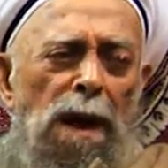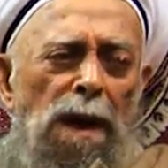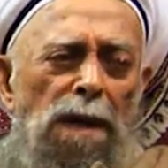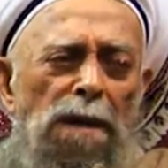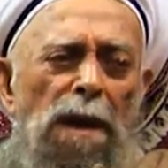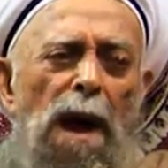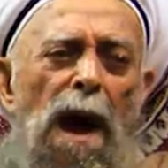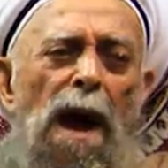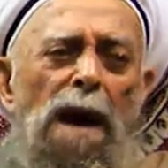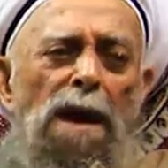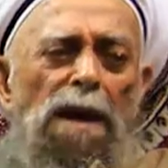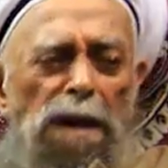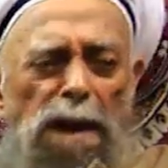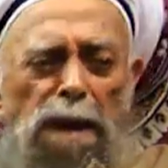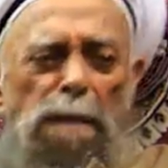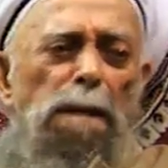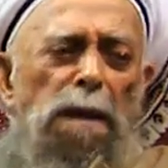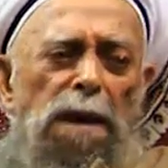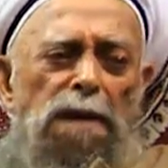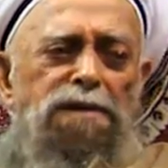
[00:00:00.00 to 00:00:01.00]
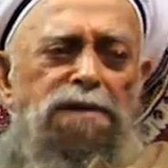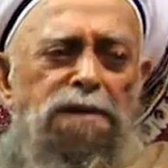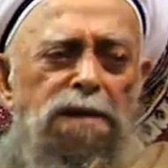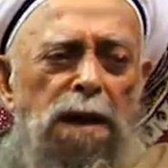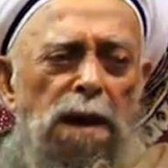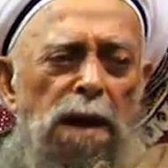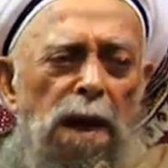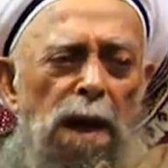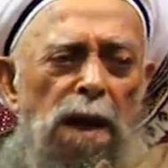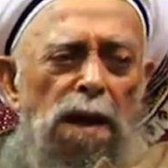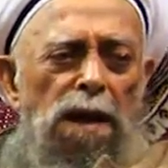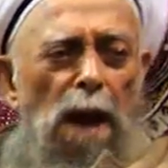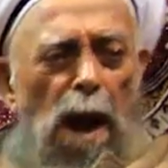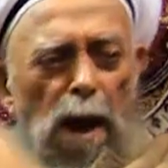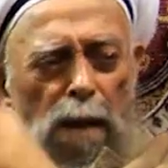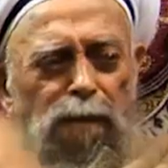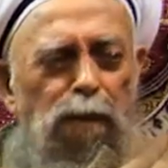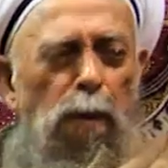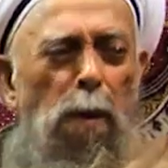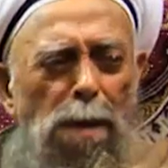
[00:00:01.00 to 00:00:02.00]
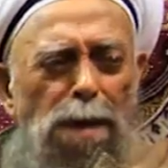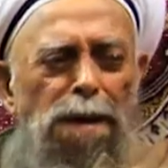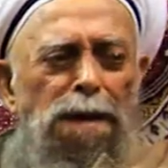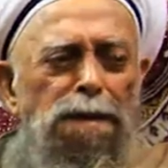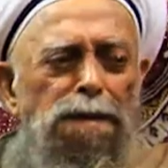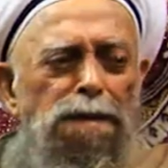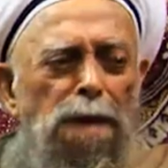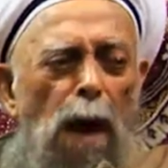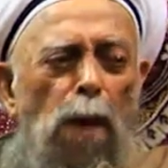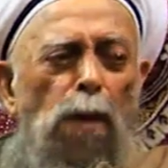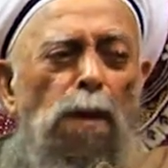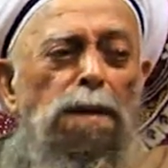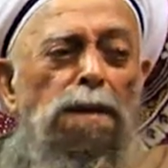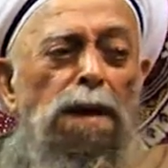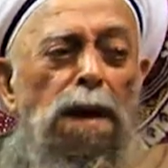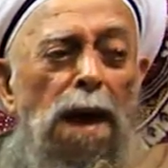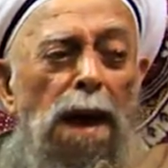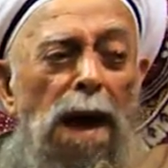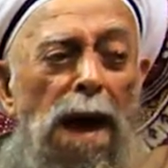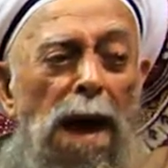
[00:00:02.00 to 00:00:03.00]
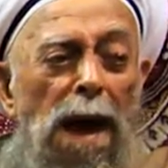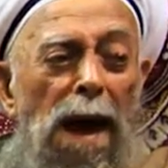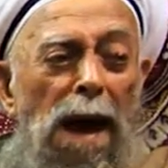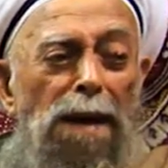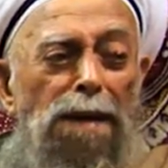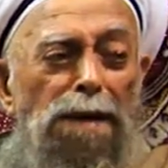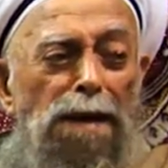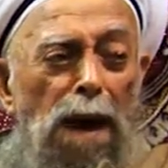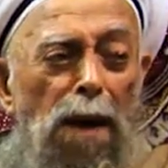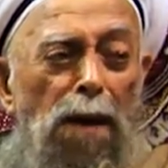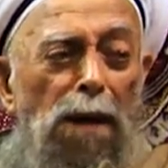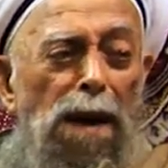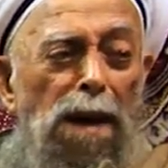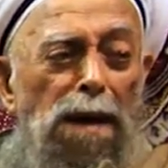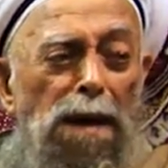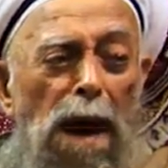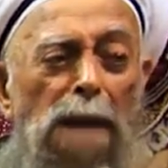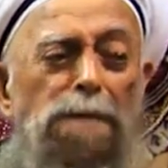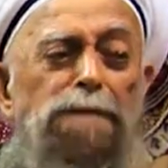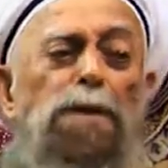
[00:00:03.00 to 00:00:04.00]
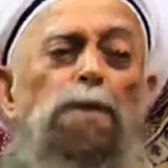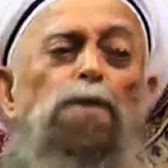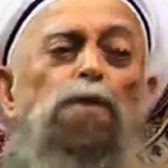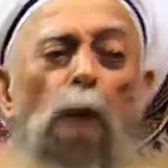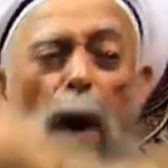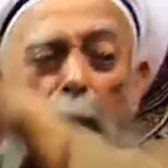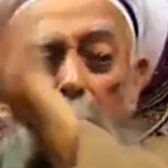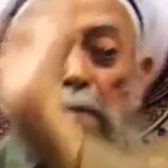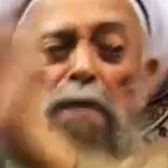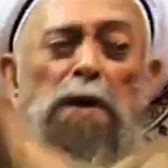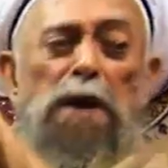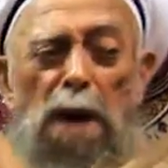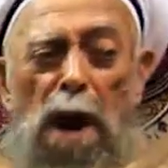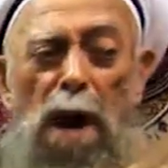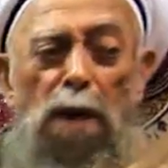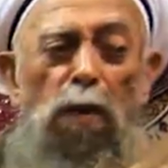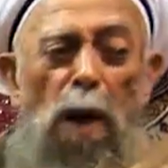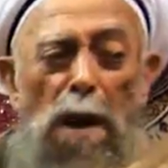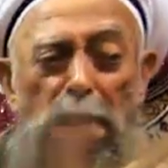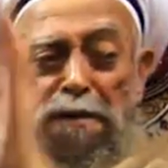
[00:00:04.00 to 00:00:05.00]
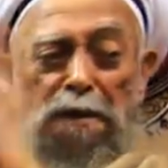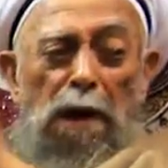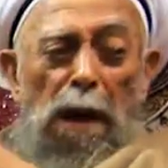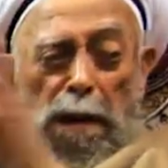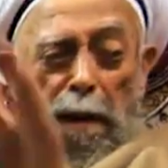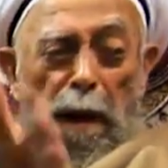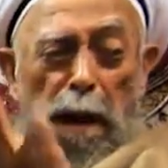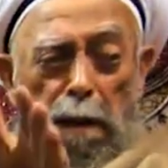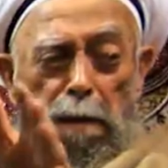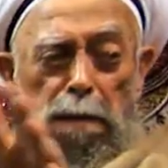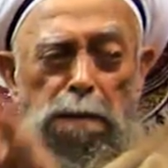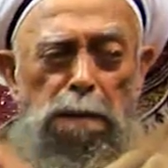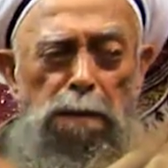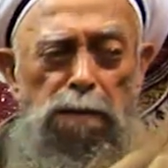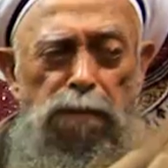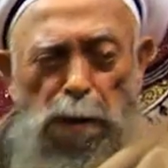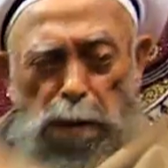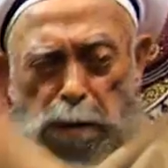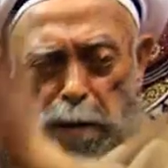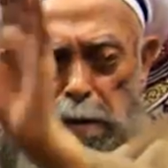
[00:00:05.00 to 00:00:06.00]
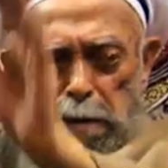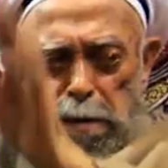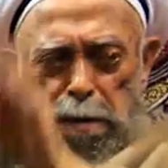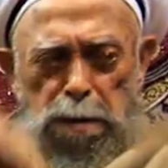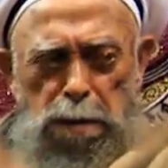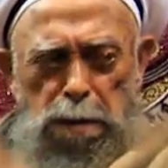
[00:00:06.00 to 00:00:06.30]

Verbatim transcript: their limits, they are falling down and never getting to appear once again. Finish.